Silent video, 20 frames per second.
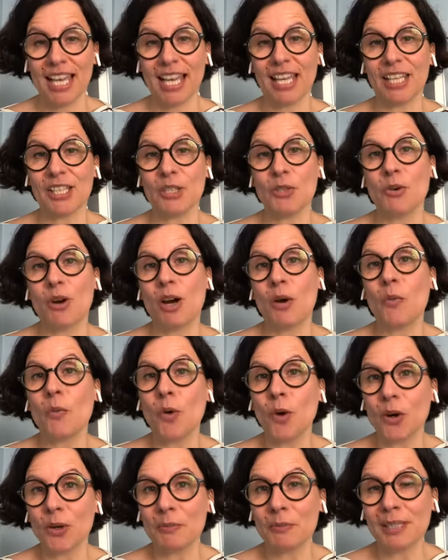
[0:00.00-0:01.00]
And you are
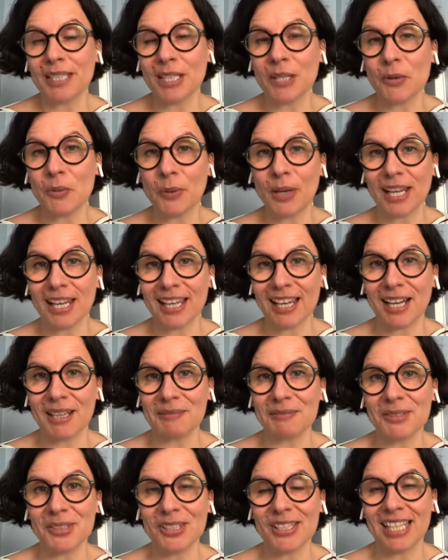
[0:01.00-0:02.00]
warmly
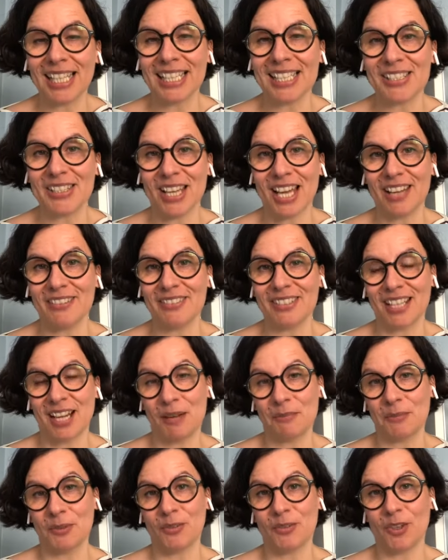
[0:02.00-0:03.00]
welcome today to have a
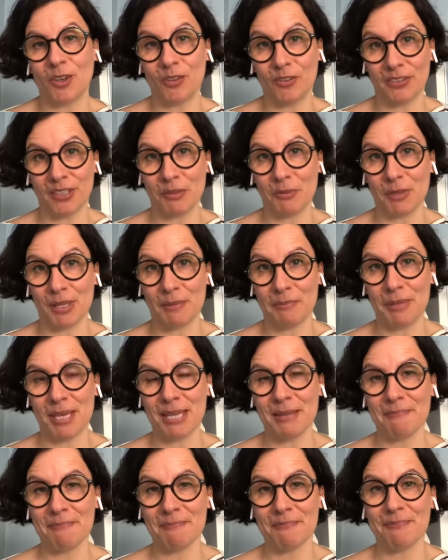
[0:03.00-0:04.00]
cup of coffee with
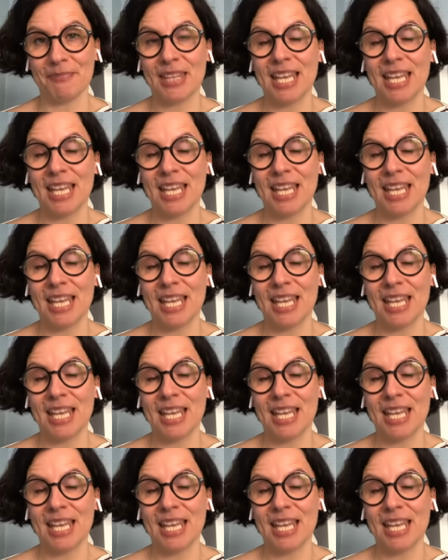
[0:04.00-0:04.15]
me.